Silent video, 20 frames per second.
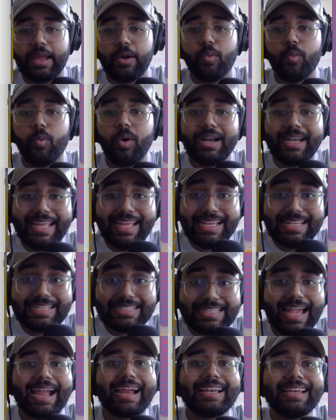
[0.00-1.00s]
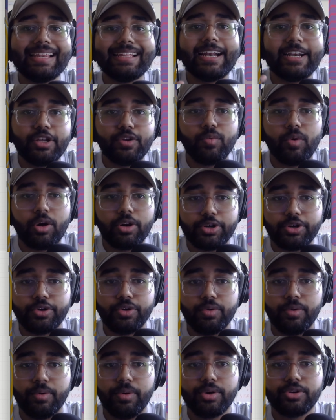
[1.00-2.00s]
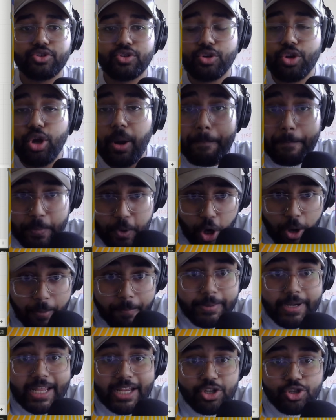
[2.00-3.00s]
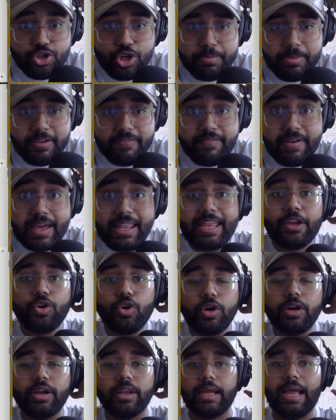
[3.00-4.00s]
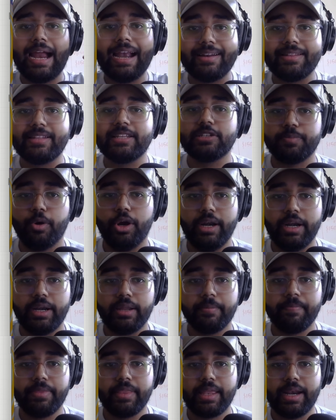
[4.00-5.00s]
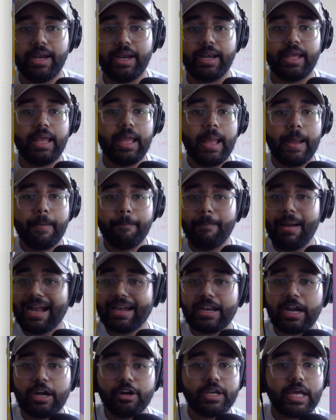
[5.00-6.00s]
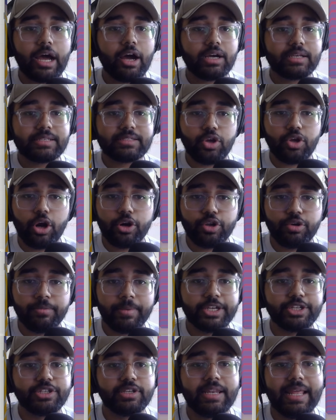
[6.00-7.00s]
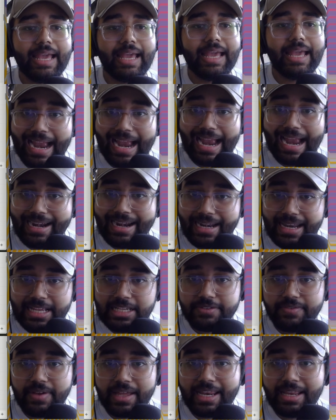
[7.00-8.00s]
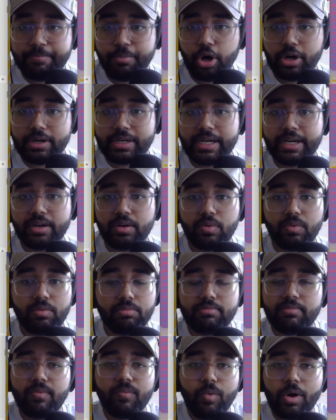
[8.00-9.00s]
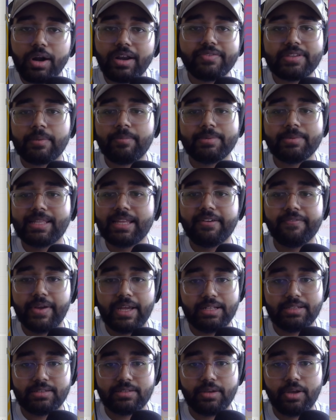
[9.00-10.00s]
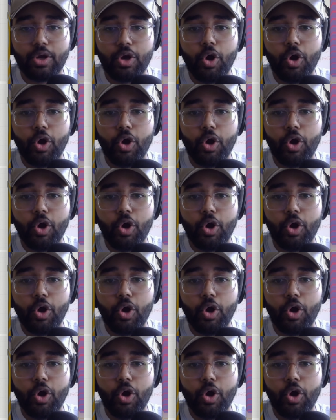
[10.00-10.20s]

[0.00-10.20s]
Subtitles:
What exactly that you want to do. So your prompting should be very good at this point, right? Background tasks, automation, error handling is very important. What if something fails?